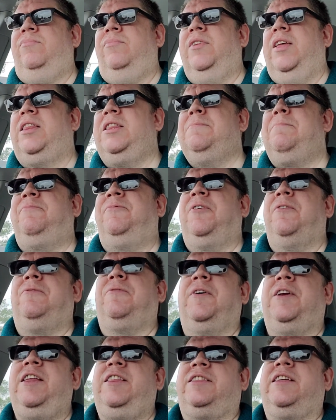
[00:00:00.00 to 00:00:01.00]
And the
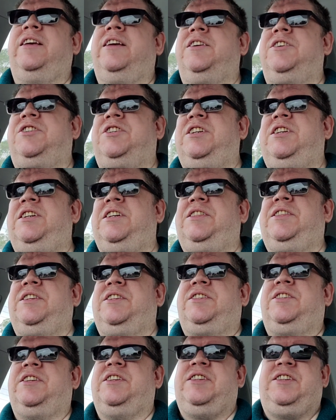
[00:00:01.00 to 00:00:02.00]
funny thing is, she did
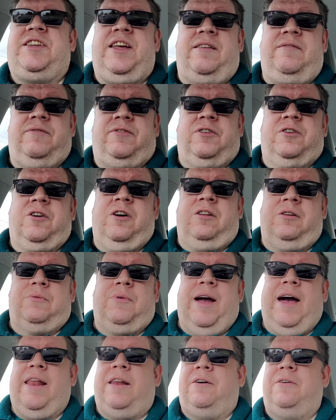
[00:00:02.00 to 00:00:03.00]
this in Denver,
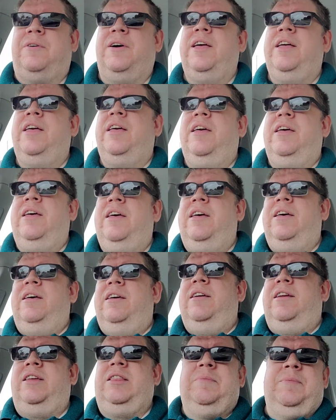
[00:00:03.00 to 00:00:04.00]
Colorado,
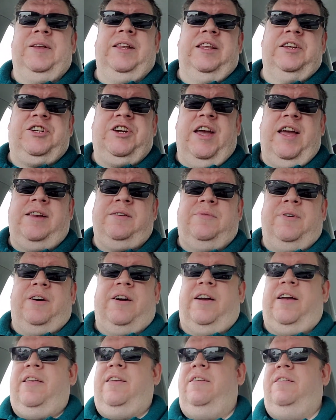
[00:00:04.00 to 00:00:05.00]
in the middle of
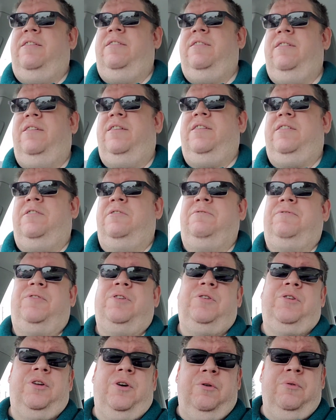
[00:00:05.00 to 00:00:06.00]
January. I don't know if
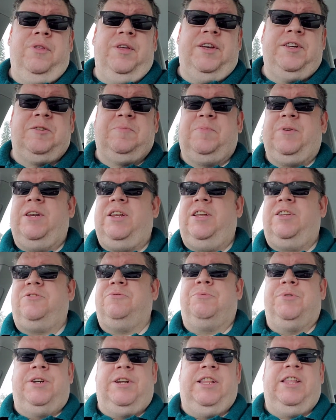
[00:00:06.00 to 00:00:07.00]
you know this, but it's
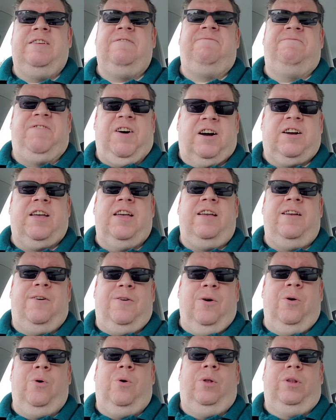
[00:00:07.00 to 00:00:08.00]
really fucking
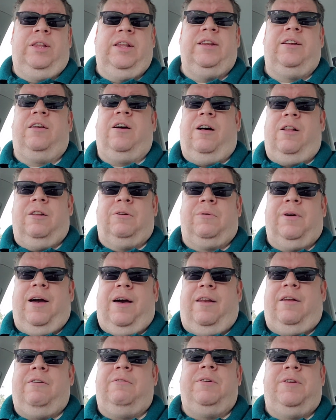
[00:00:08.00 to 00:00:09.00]
cold in
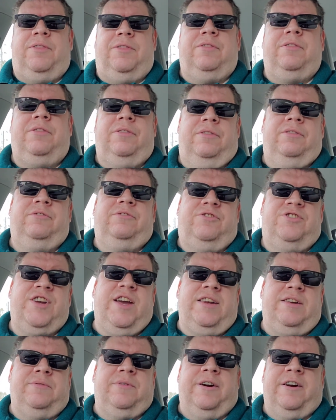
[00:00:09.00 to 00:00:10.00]
Colorado in
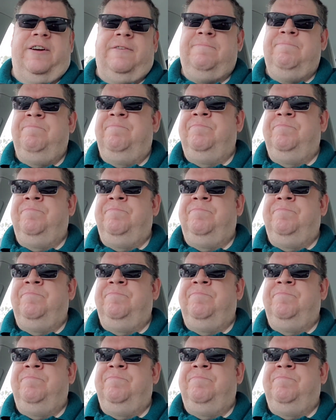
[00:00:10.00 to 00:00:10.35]
January.